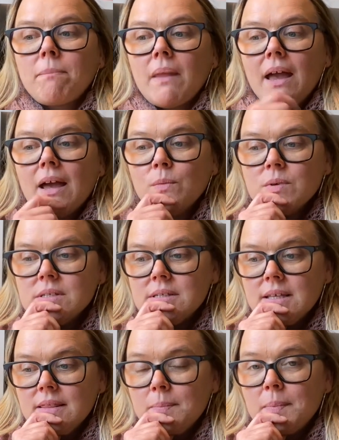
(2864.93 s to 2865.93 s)
I was
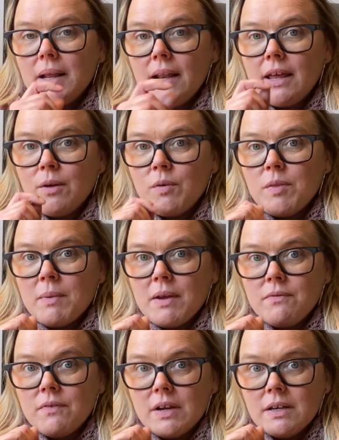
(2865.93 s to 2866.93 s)
in the ballet with my
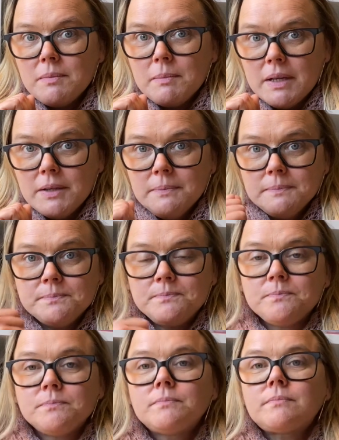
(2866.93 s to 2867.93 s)
friend Mette,
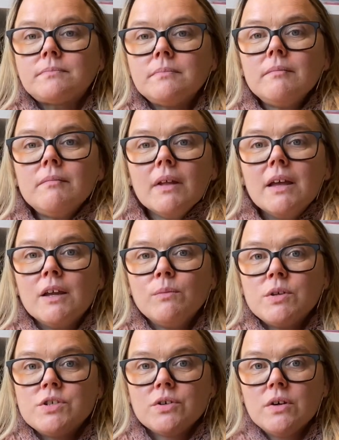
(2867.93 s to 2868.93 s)
and
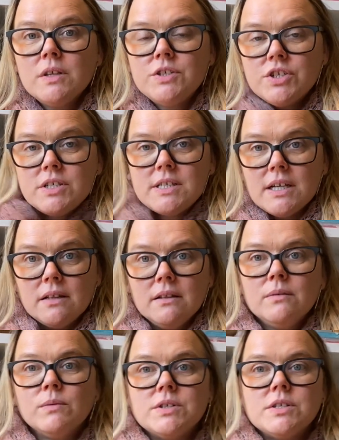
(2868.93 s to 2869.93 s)
we saw the Giselle,
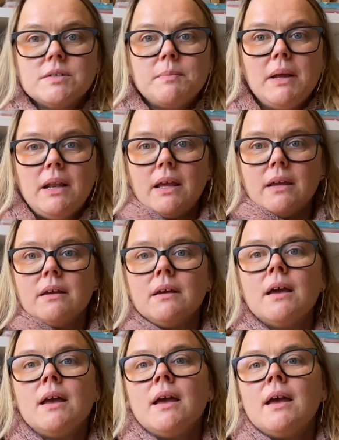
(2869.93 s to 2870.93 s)
which is a ballet.
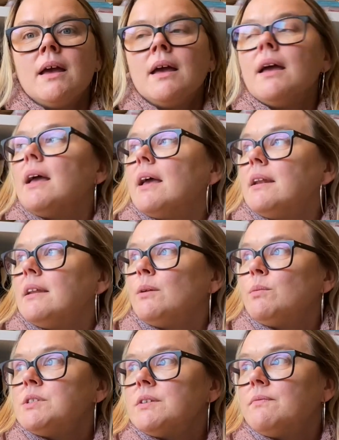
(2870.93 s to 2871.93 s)
And it
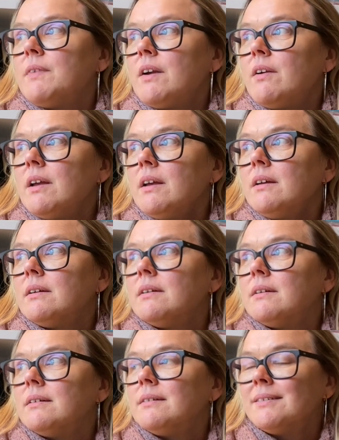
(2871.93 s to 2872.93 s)
was
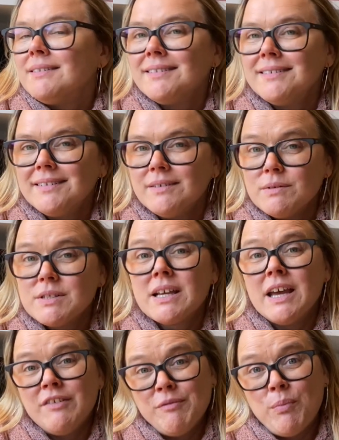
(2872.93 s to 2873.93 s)
it's
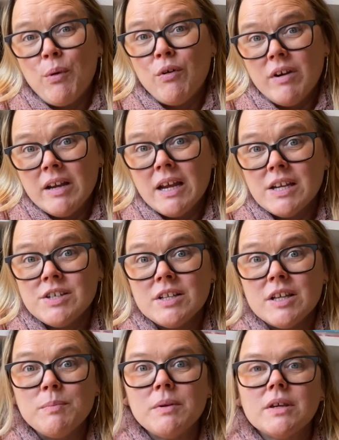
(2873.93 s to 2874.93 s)
kind of boring
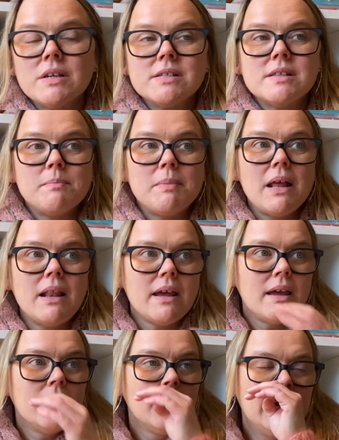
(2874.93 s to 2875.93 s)
actually, because the ballet